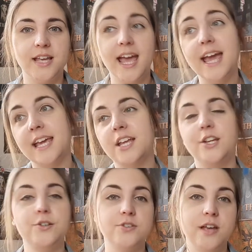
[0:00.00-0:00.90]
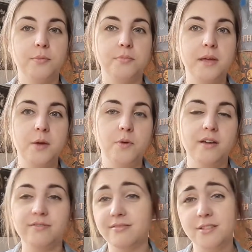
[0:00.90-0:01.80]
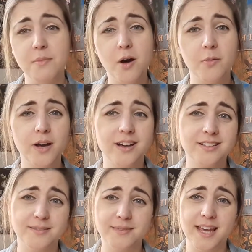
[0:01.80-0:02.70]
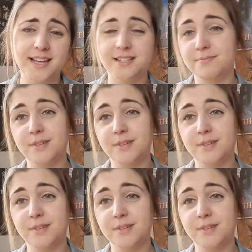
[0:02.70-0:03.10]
hey, can you just help me with some artworks and this,